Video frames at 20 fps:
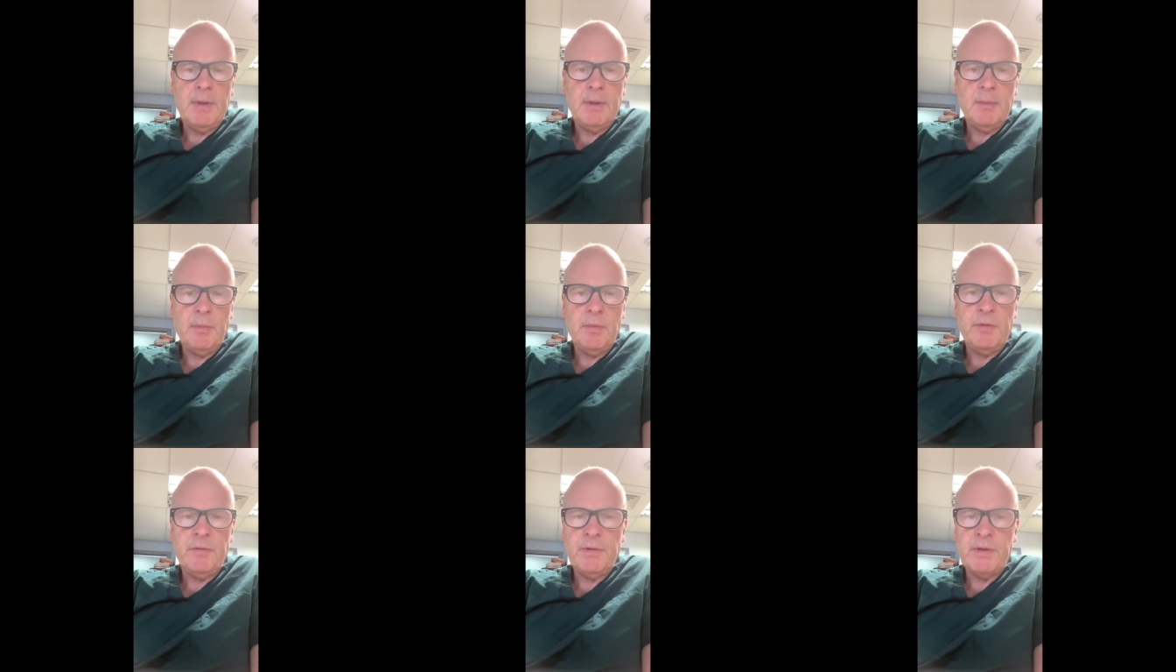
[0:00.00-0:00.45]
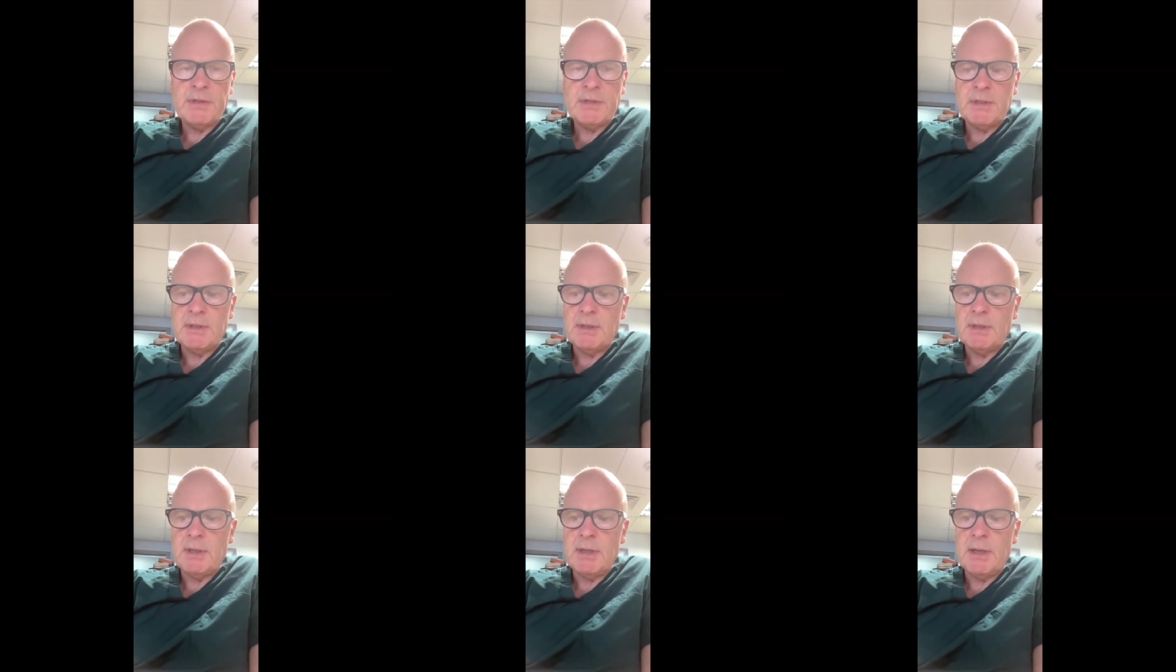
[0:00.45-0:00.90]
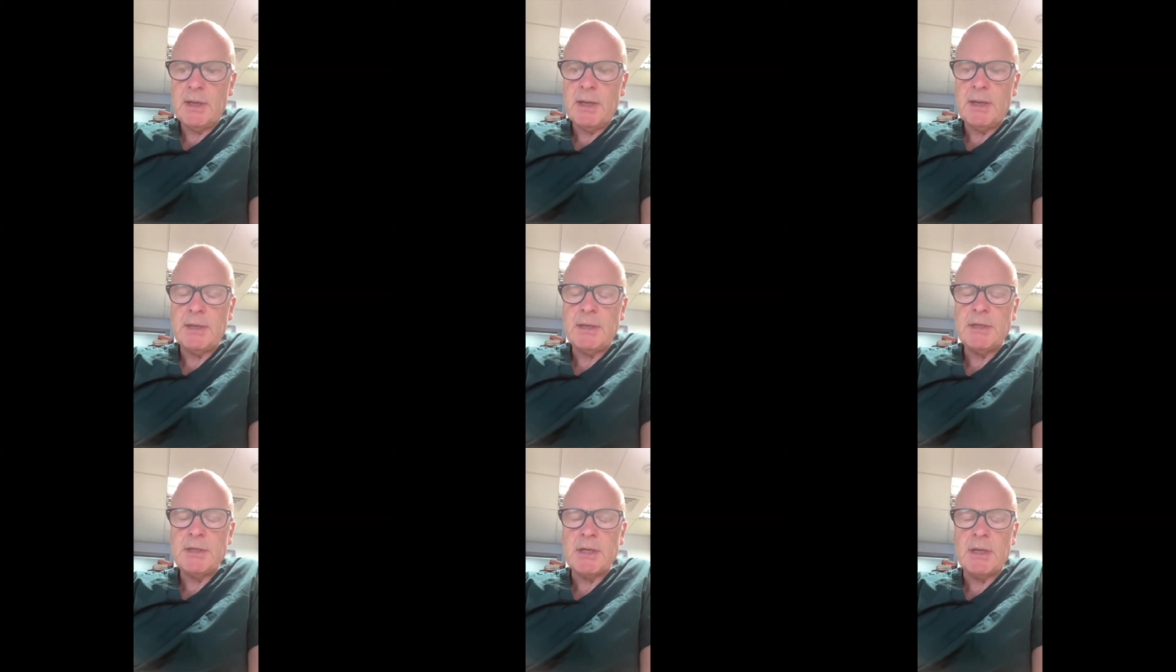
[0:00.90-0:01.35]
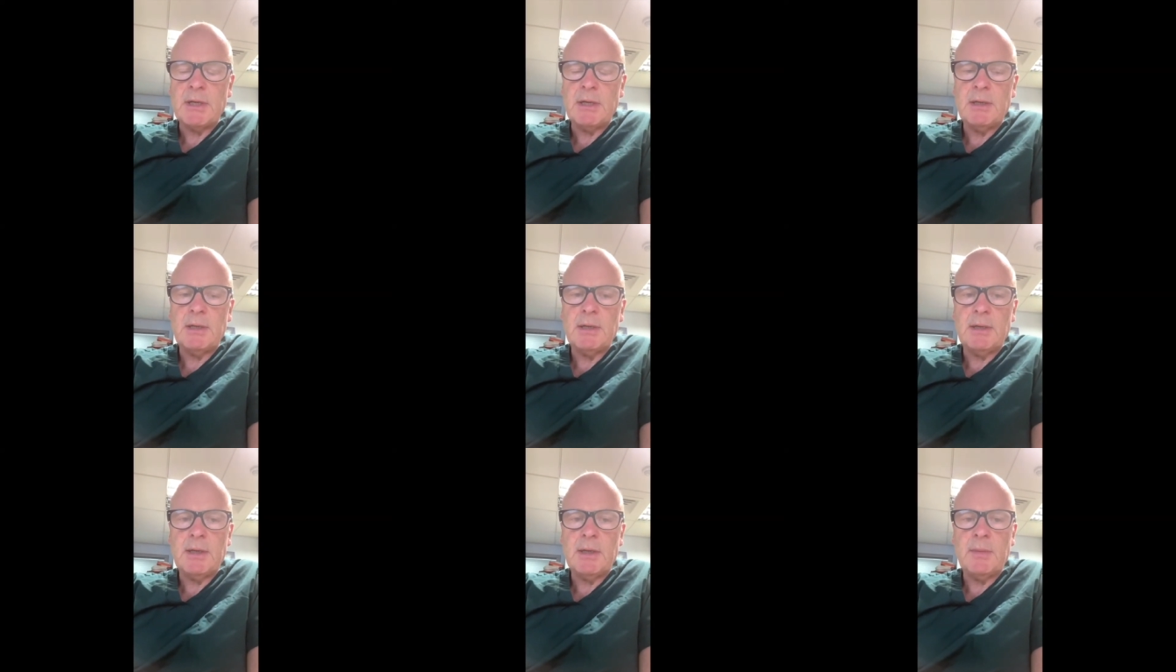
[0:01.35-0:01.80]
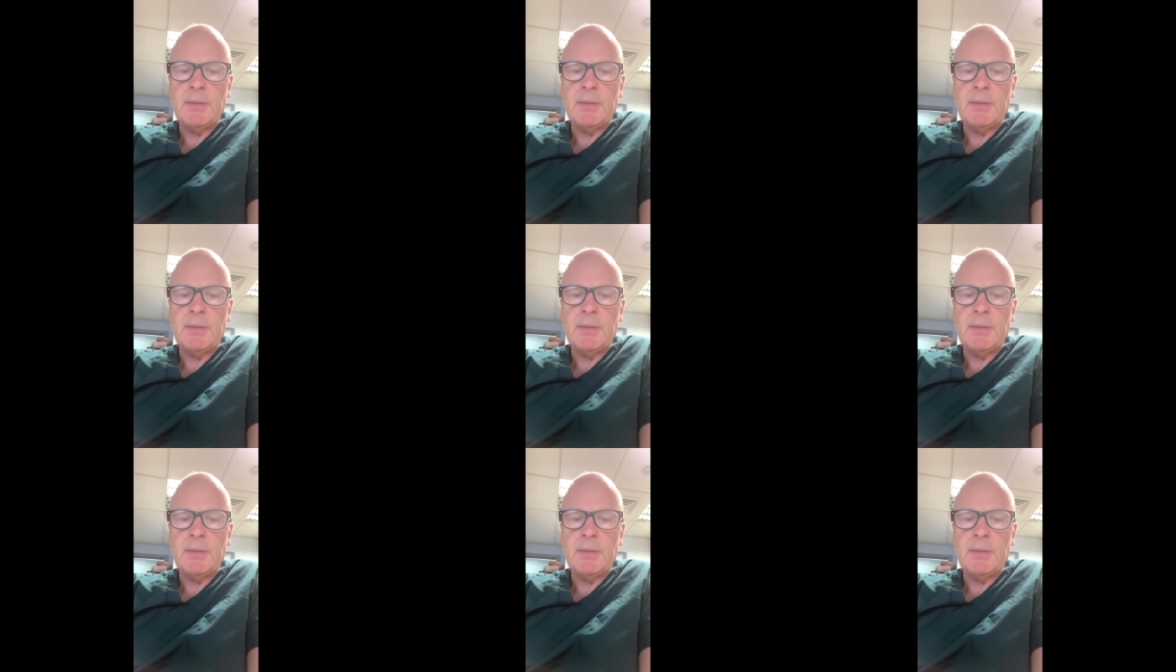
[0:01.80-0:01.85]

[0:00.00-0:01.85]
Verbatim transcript: uh, Professor Andy Shennan.